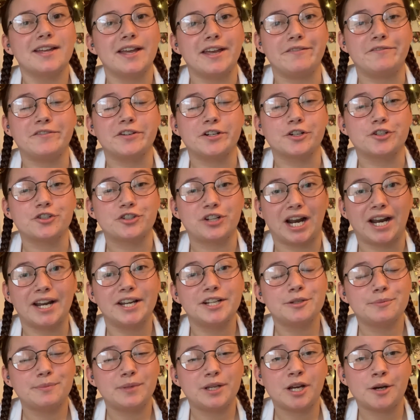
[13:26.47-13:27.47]
If you're
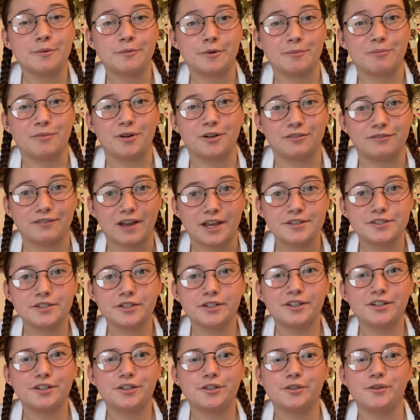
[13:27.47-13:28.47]
trying to become a
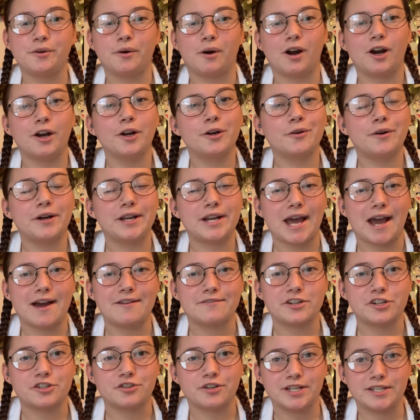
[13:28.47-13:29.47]
professor, you are going to
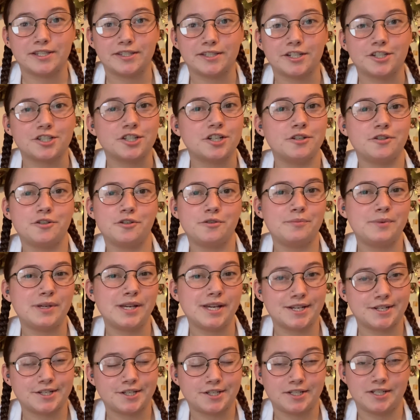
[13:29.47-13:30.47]
have to transition to
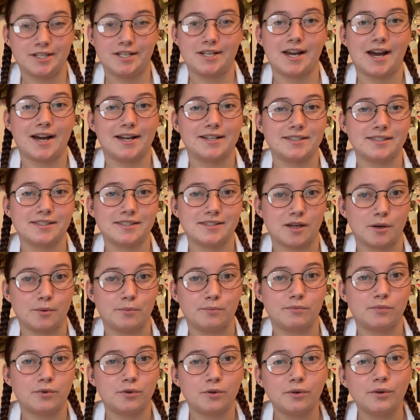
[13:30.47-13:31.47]
P H D at
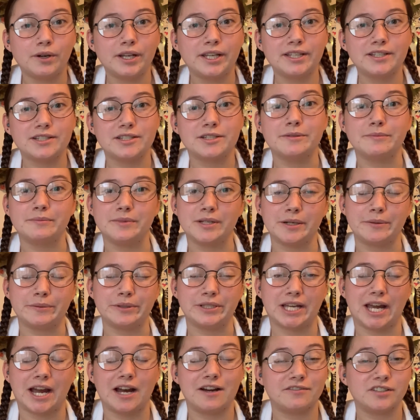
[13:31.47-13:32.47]
some point to be
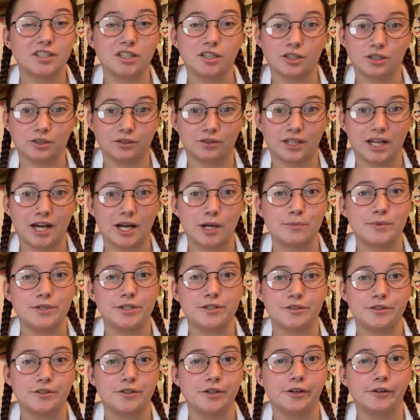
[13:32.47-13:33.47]
able to have your own lab
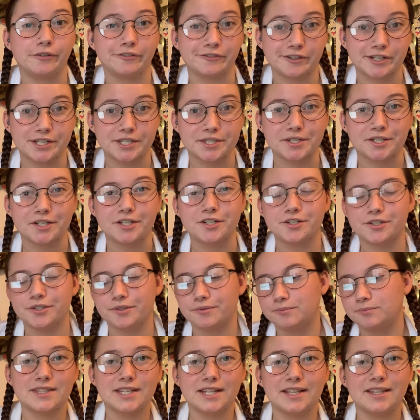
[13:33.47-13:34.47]
and do your own research.
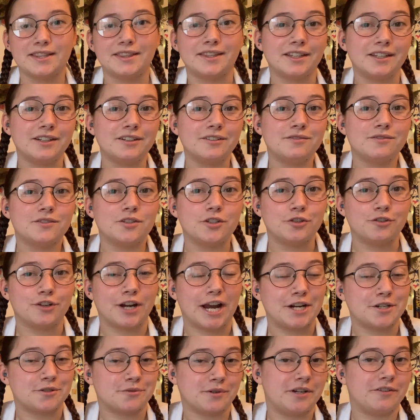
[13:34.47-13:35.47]
Then you
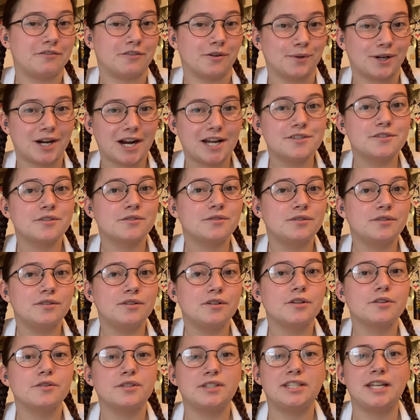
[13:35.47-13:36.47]
graduate from grad
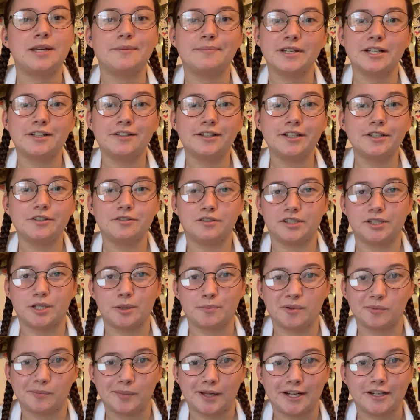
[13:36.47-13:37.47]
school. Typically, you end
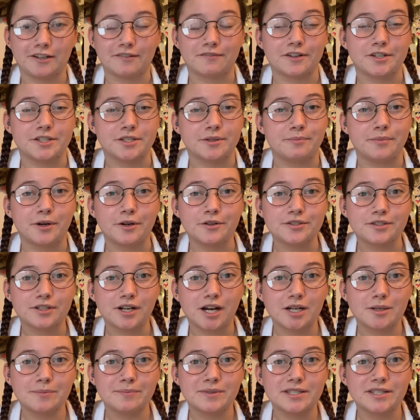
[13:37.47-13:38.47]
up applying for some
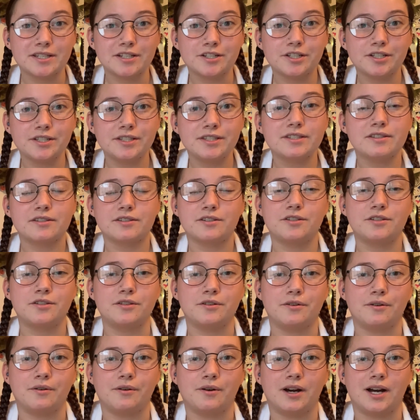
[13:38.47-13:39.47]
postdoc positions
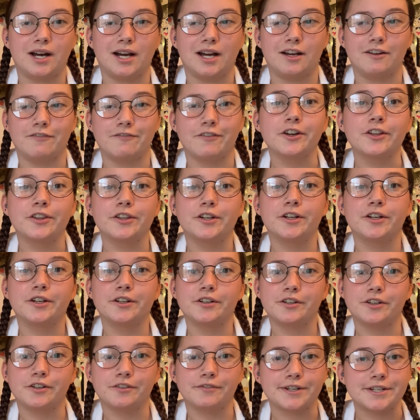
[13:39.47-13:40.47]
to uh,
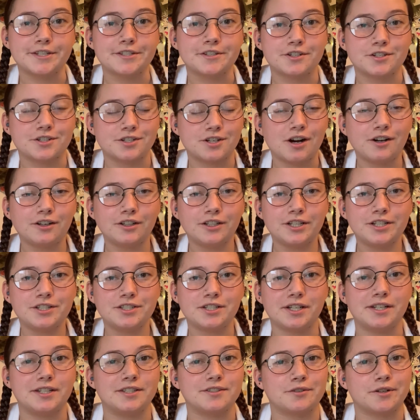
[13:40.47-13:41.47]
further your research
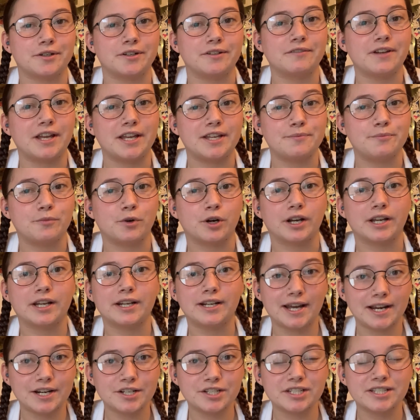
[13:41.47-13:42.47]
knowledge and sort of gain more
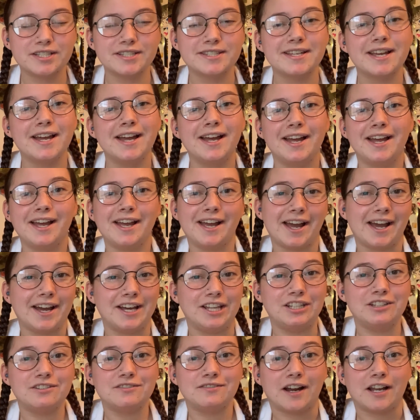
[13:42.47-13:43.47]
connections.
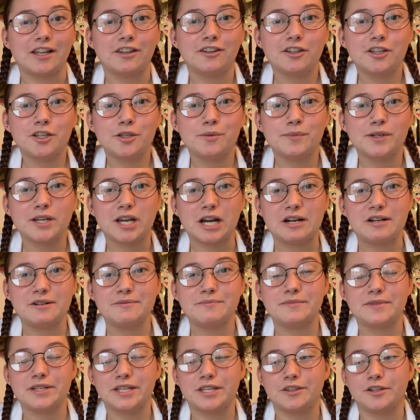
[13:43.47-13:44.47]
And then finally, you
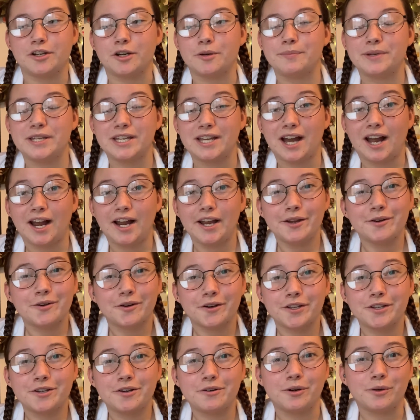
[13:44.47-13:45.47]
become either a P I
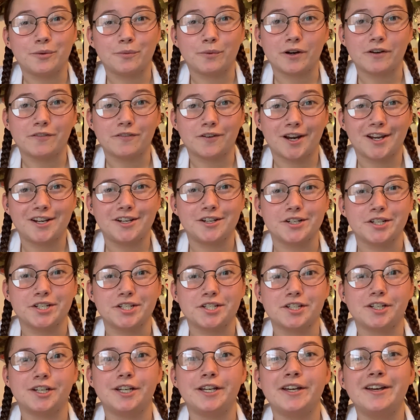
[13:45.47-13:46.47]
or you go and work for
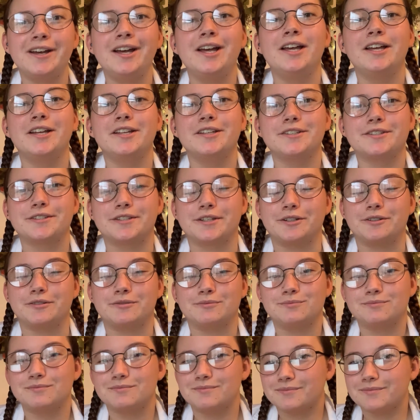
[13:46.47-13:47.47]
industry.
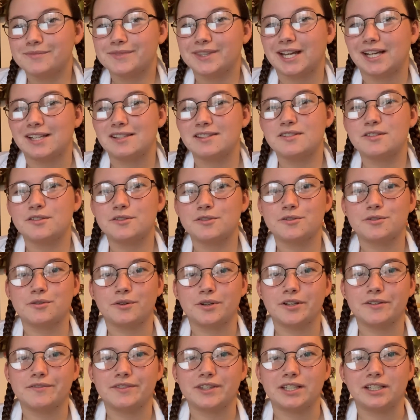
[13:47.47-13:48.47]
So that's
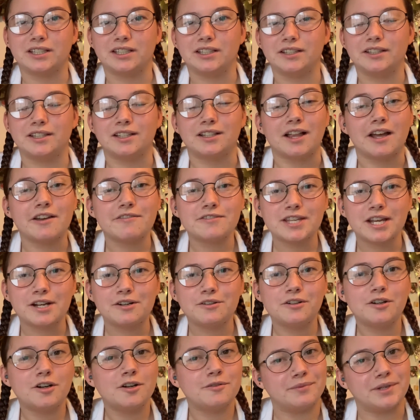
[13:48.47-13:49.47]
sort of the, the life
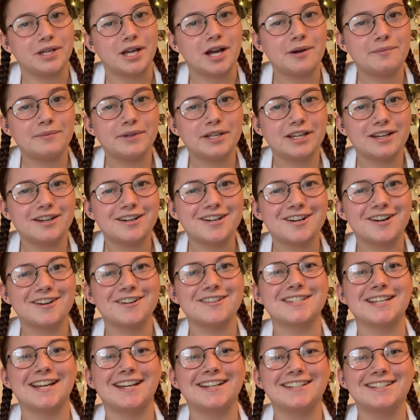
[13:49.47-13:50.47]
cycle of becoming a
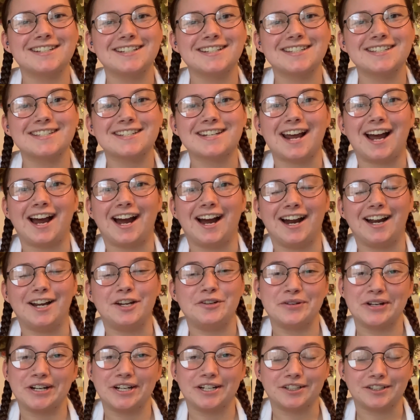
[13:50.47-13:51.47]
neuroscientist. I
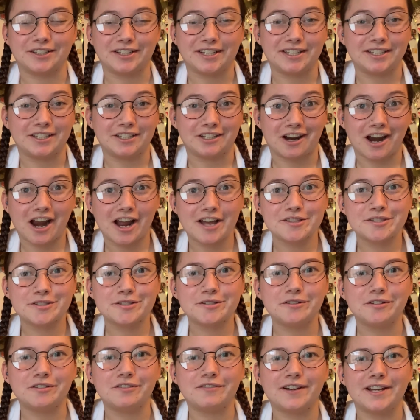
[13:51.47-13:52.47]
am currently in the grad
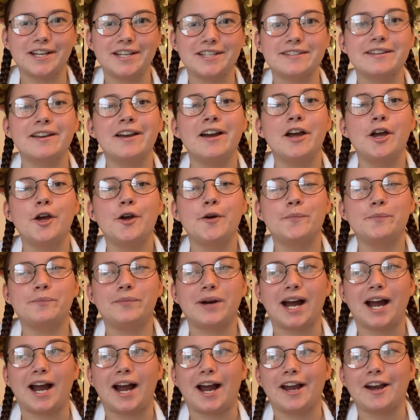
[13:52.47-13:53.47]
school phase,
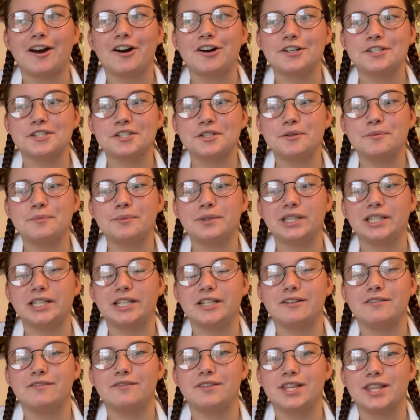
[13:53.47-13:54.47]
but I also
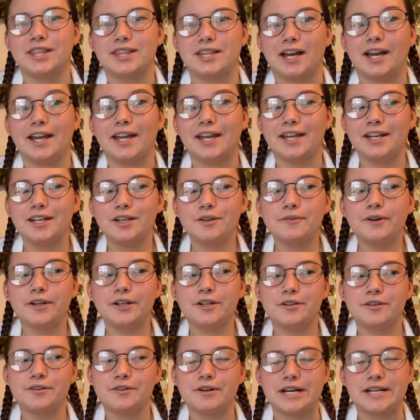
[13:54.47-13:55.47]
believe that
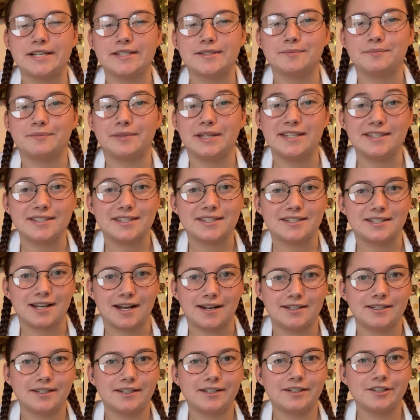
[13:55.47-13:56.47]
anyone who has been
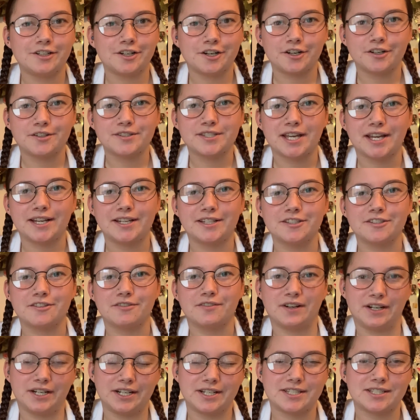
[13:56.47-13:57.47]
studying neuroscience
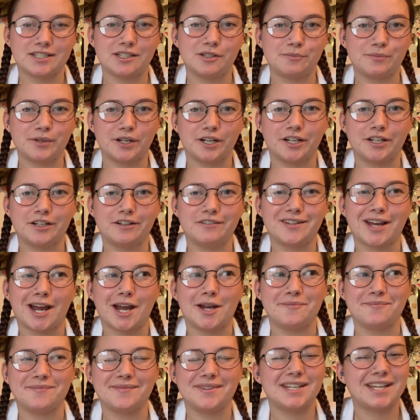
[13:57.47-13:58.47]
for an extended period of
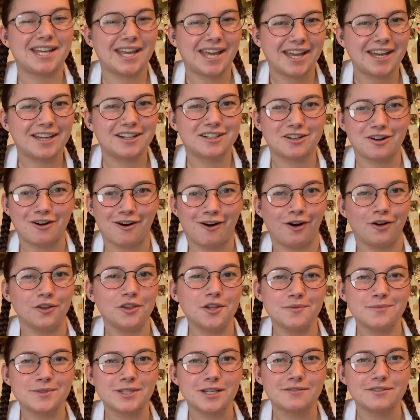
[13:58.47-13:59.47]
time can call
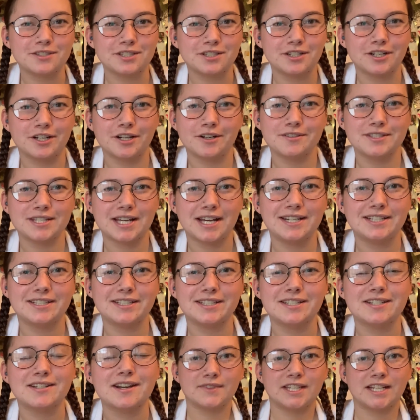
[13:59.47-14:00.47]
themselves a
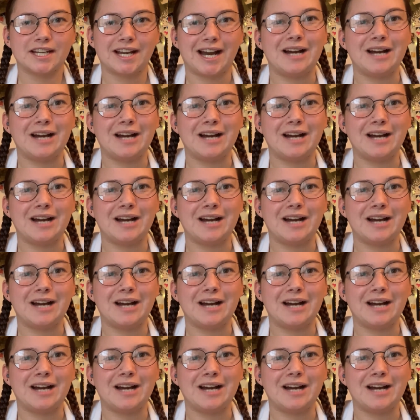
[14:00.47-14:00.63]
neuroscientist.